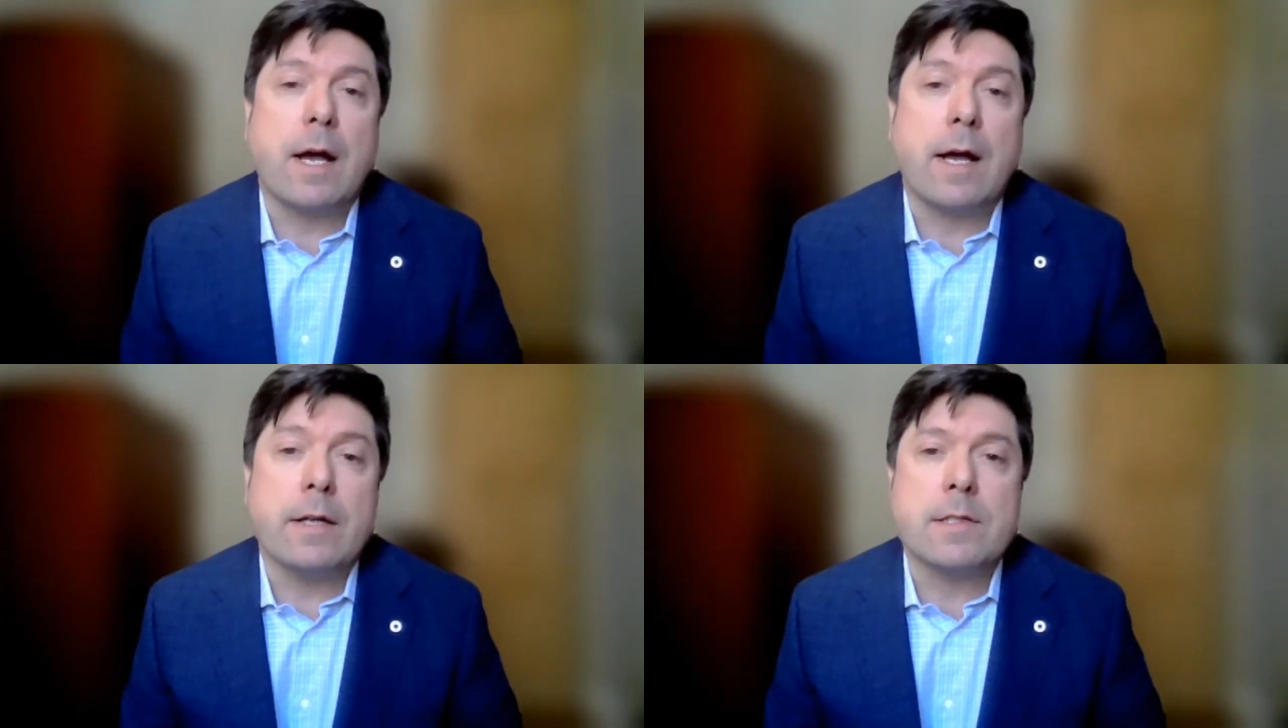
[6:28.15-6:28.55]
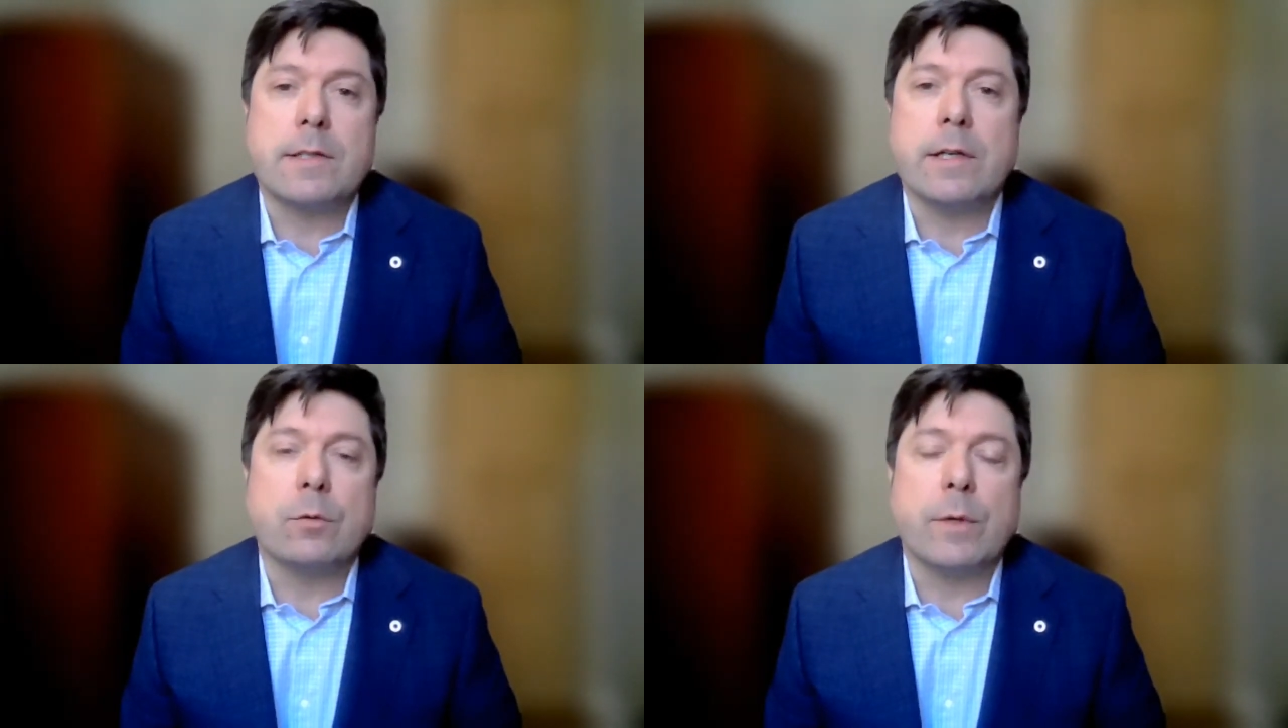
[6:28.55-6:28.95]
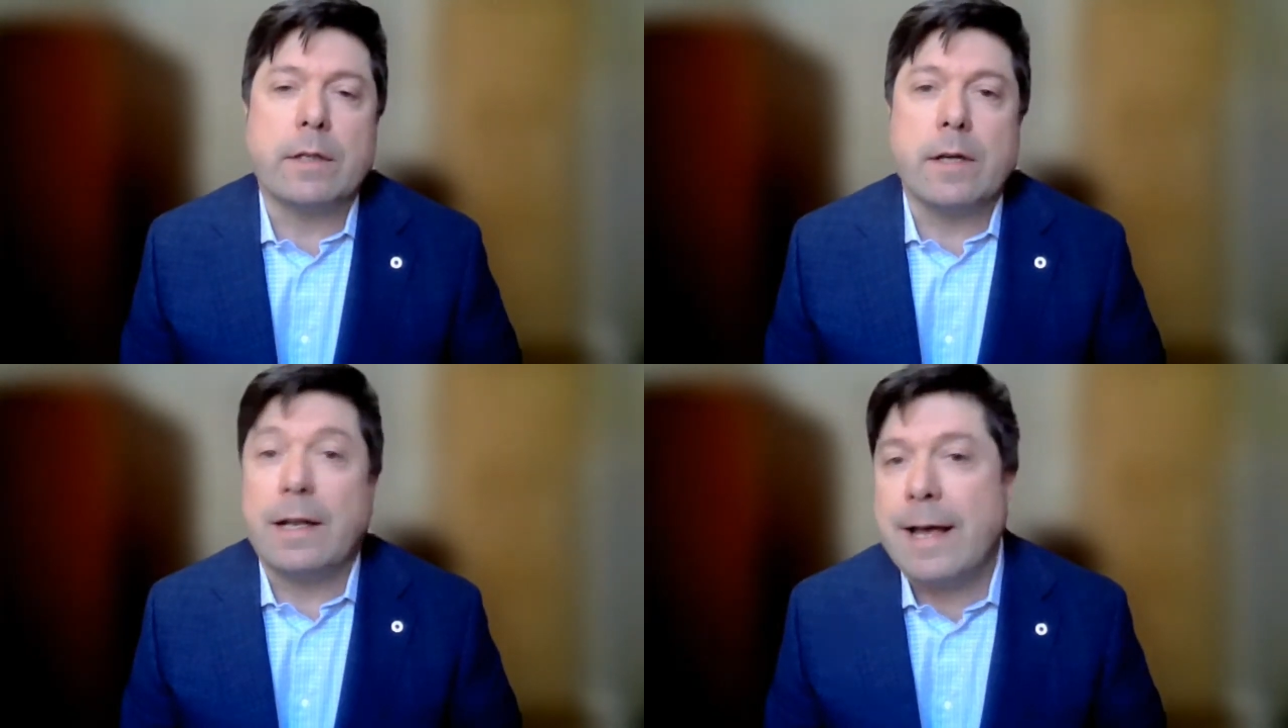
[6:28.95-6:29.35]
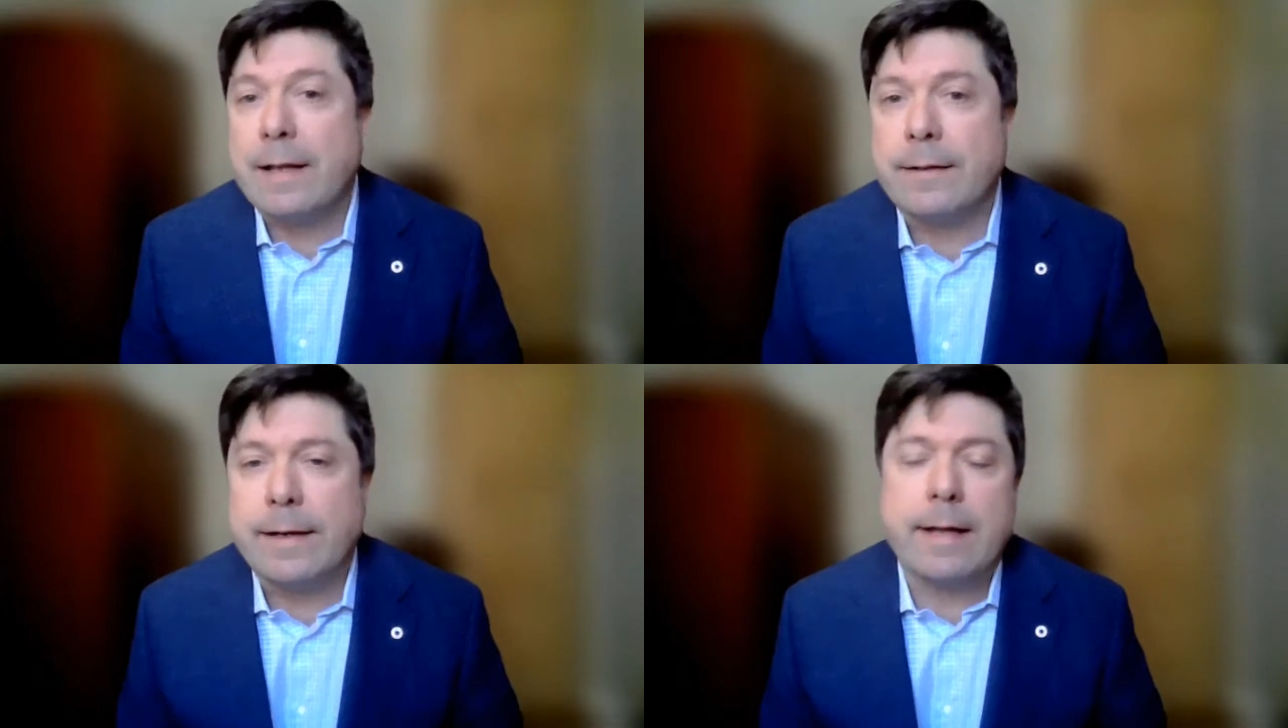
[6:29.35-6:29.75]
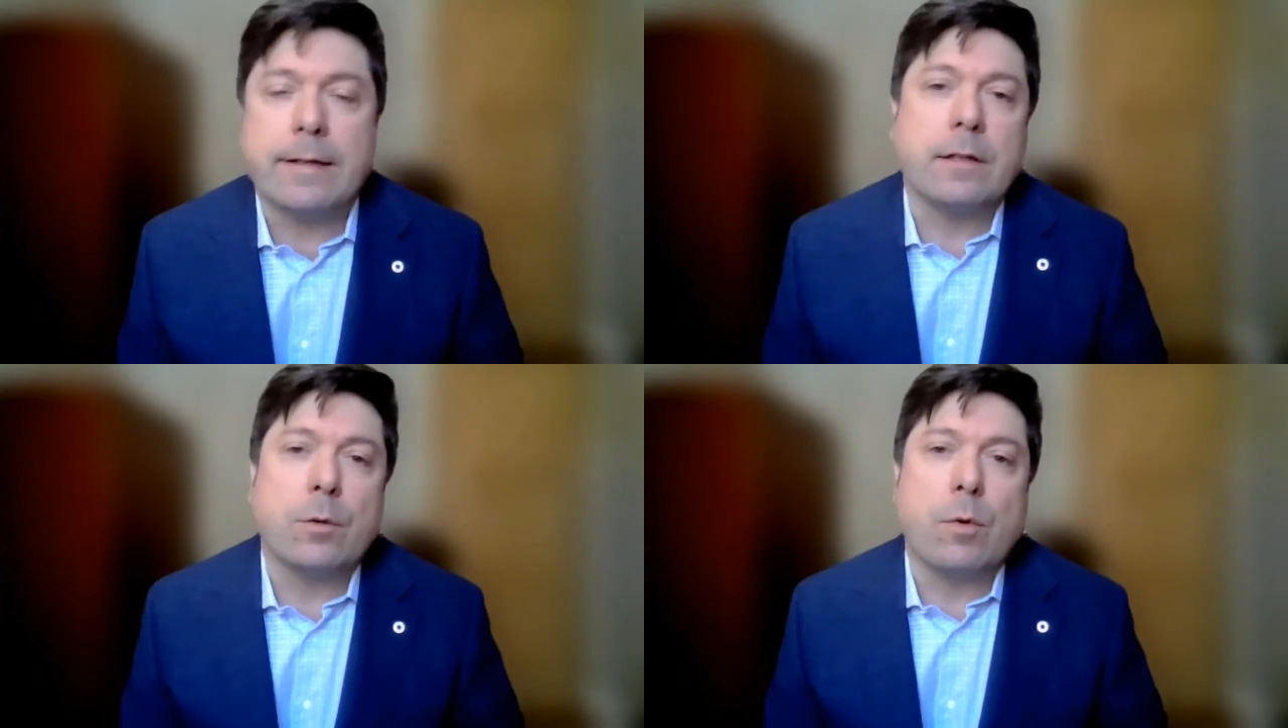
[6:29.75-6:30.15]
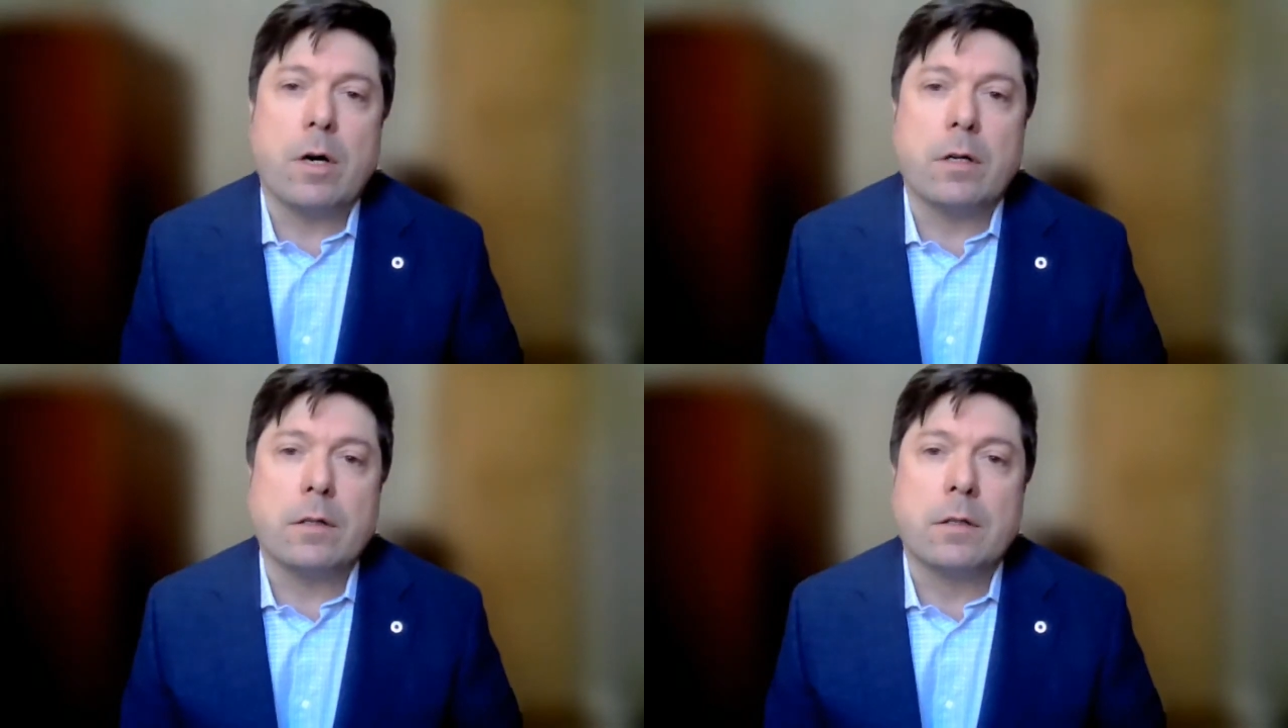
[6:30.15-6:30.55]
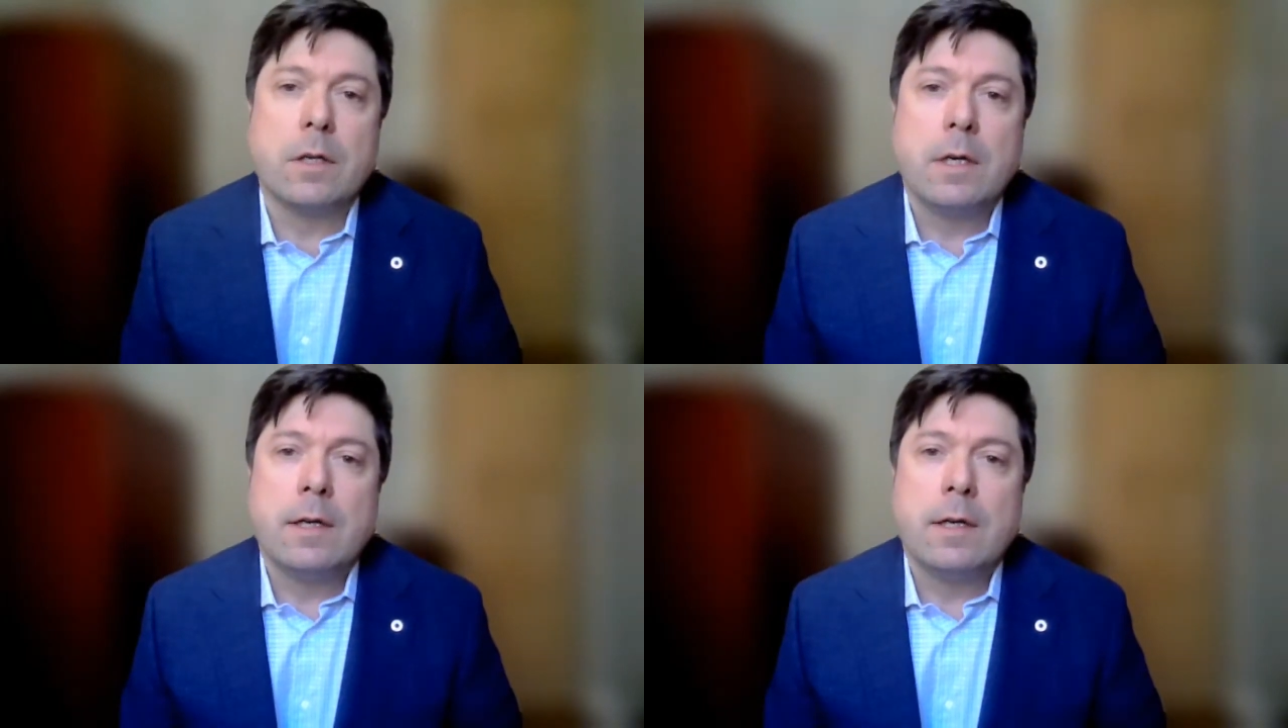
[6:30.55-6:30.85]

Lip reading: clients deal with the lead they had in the water,